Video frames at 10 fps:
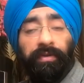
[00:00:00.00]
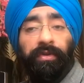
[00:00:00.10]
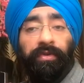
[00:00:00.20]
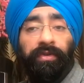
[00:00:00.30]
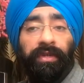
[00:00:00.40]

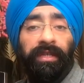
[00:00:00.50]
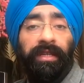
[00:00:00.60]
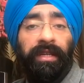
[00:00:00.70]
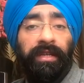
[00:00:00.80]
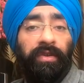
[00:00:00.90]
due to
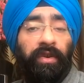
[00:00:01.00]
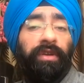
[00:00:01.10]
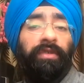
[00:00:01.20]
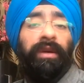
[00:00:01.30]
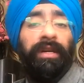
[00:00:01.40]
dizziness
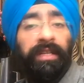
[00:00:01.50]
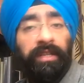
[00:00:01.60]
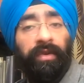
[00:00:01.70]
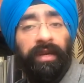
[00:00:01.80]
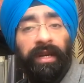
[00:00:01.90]
or you are
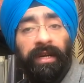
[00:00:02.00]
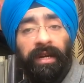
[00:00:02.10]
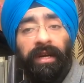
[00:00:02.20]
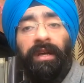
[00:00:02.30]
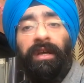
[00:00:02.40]

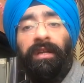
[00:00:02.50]
disoriented